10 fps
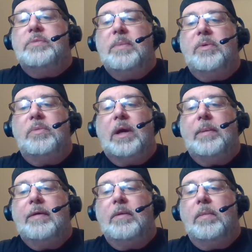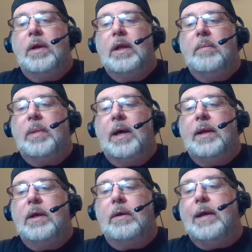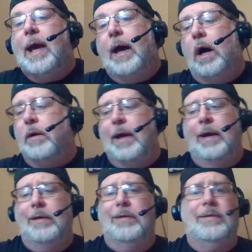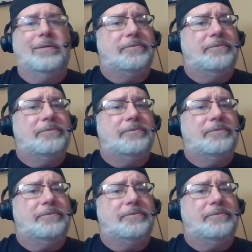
These people probably have the money to buy new. Yeah, oh yeah.